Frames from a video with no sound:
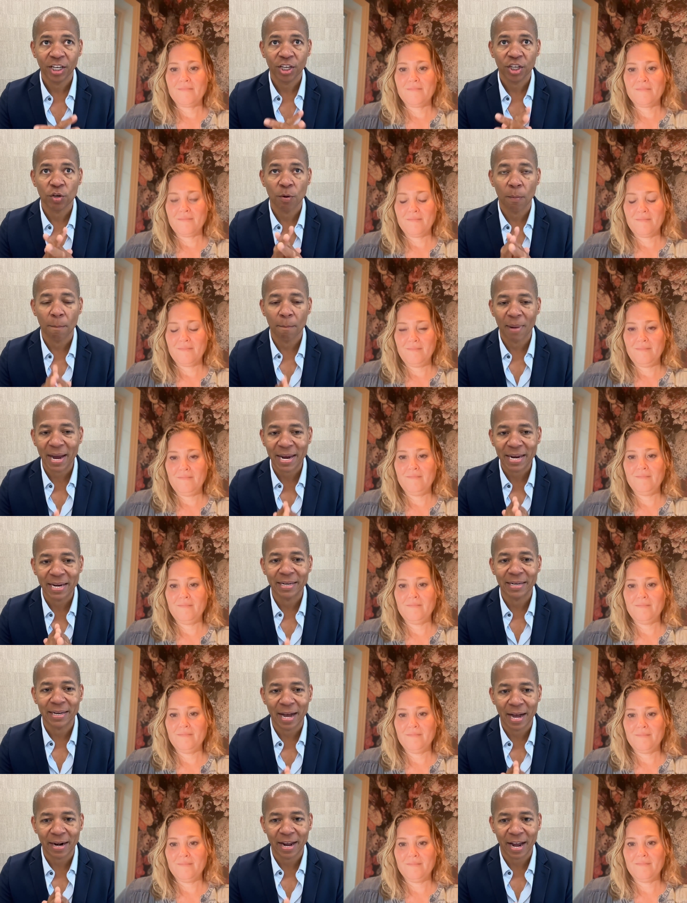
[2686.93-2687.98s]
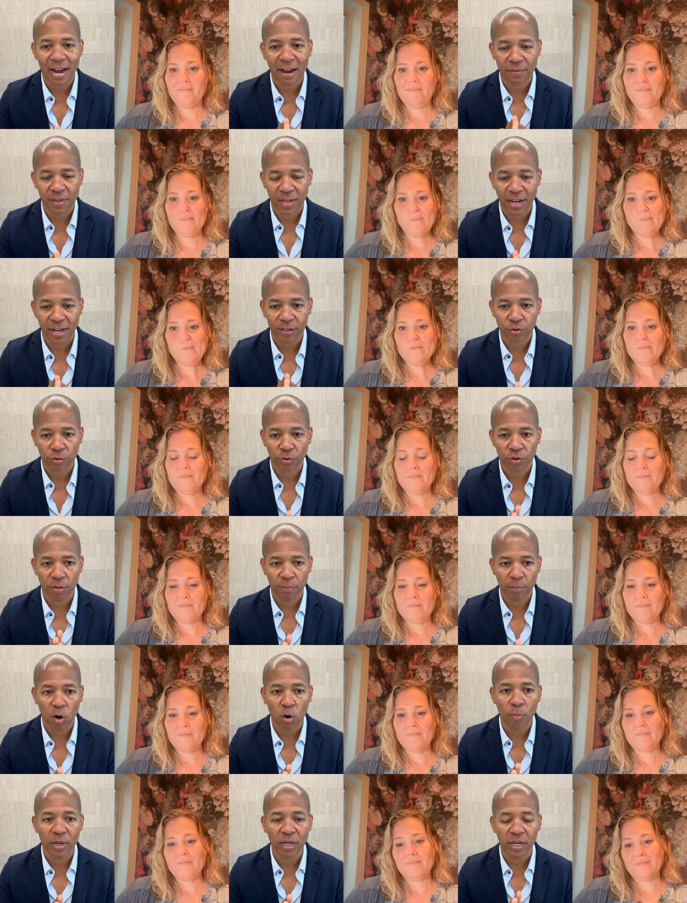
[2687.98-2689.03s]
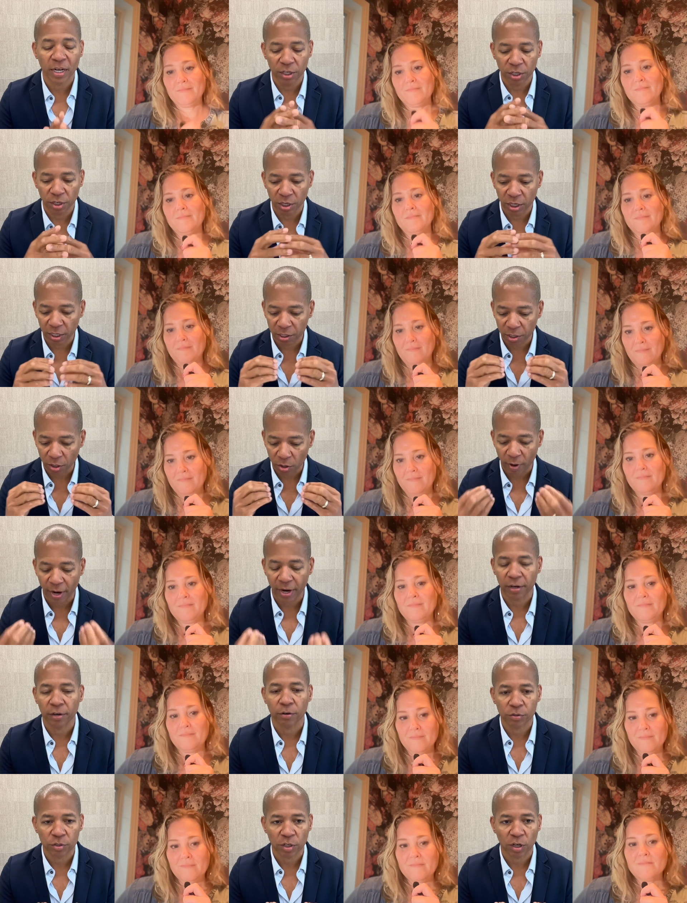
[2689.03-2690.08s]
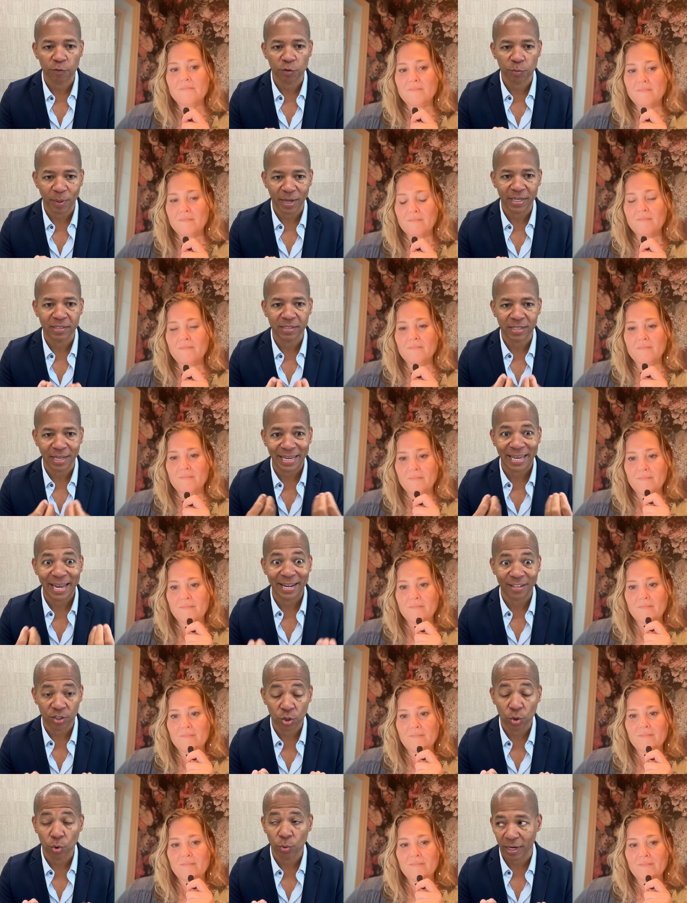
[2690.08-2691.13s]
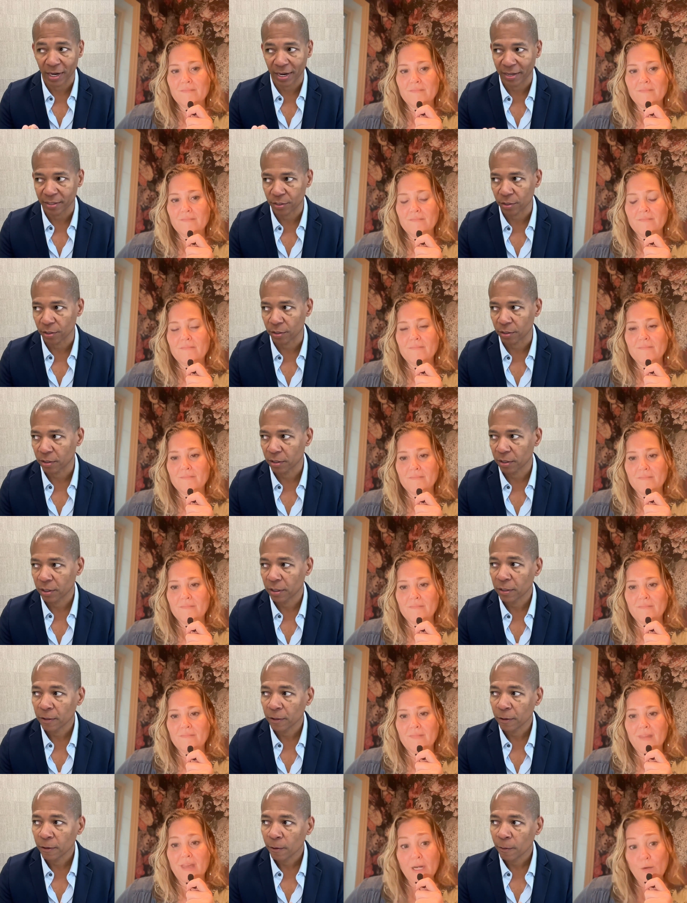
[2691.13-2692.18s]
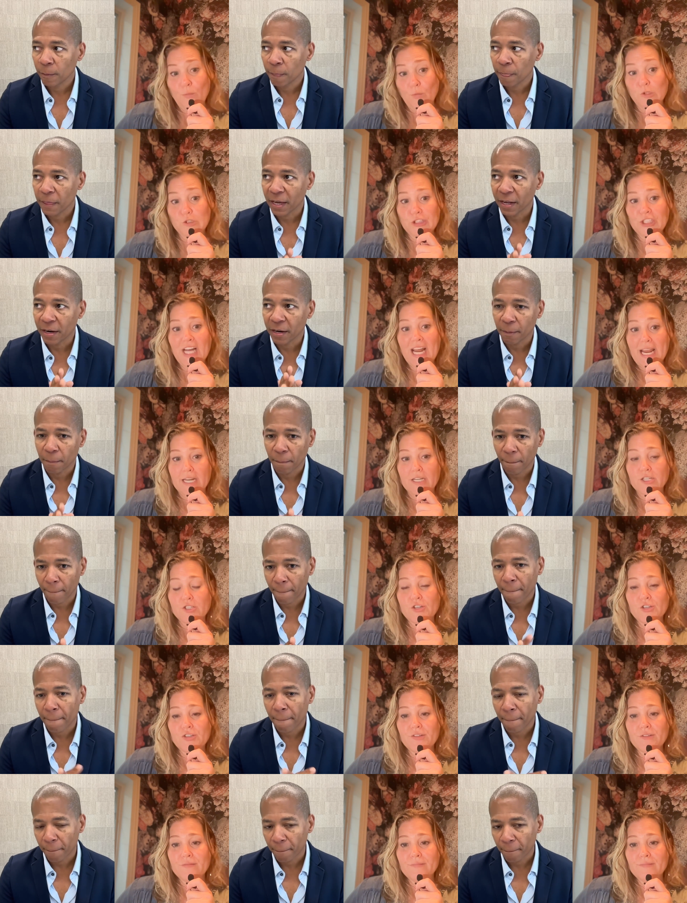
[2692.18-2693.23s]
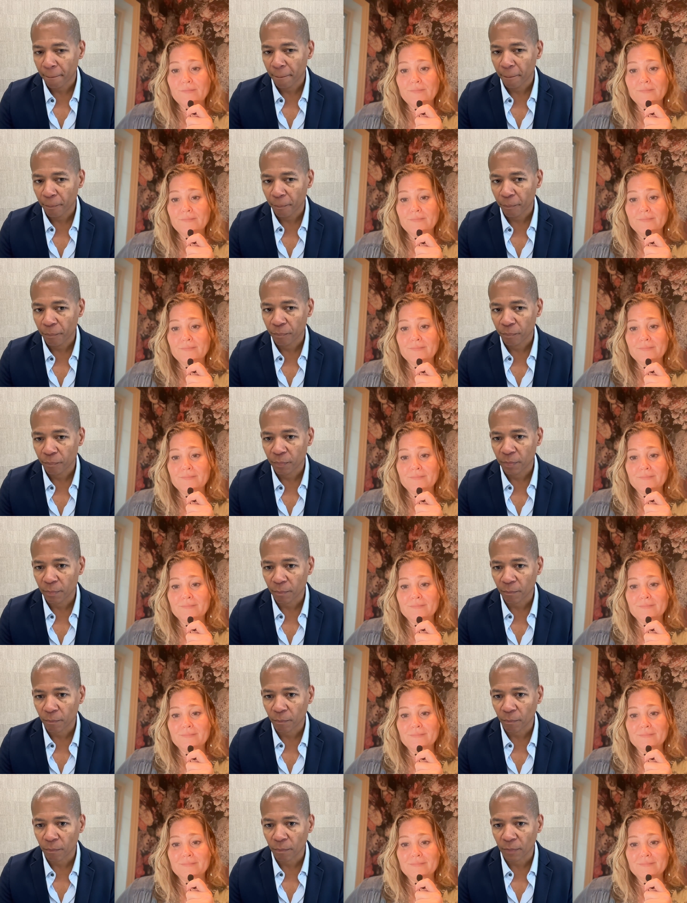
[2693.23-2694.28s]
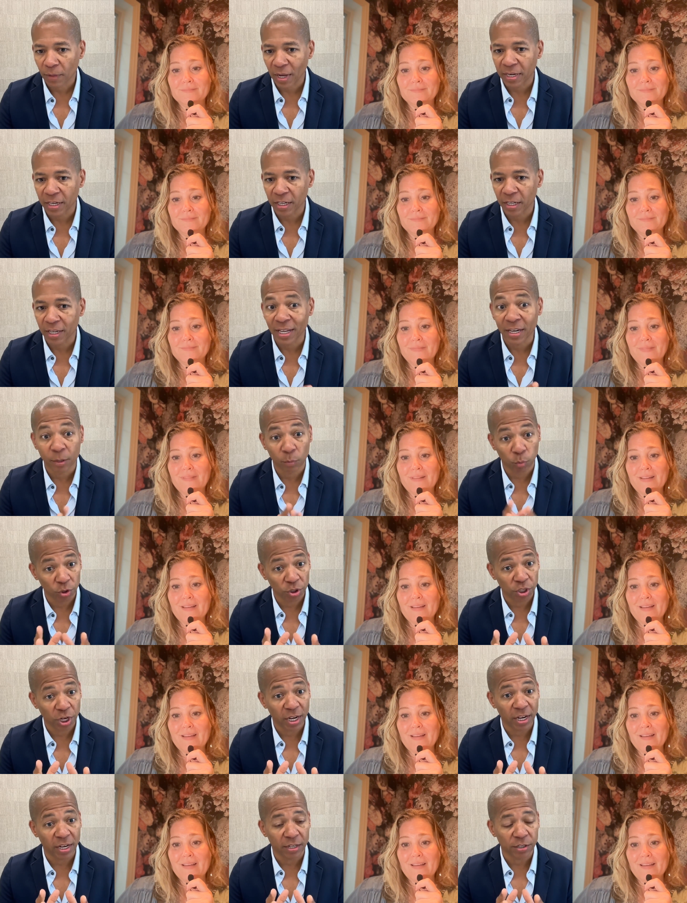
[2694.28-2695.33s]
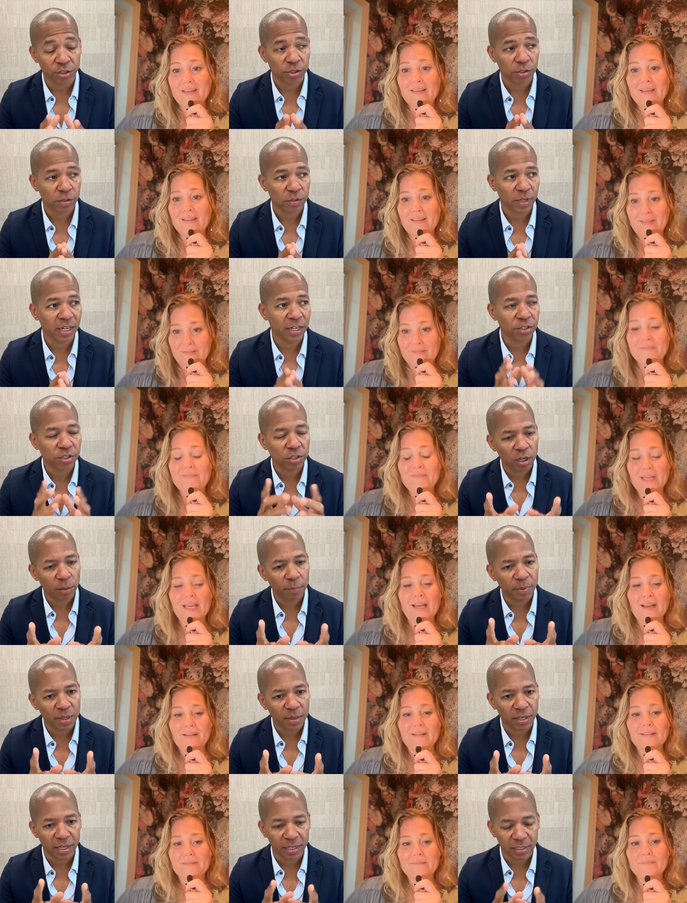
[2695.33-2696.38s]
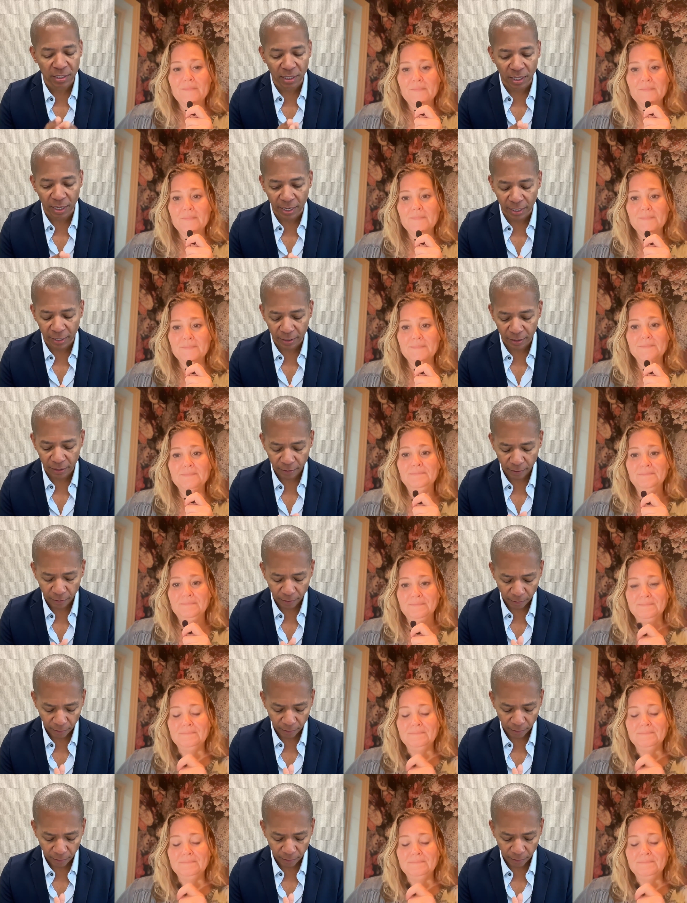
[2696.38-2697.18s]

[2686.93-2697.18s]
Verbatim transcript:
Speaker 1: you might not have the answer in the moment and you need to grant yourself space to get to an answer.
Speaker 2: And it will change.
Speaker 1: And and it will change. And it's yeah. going to be things like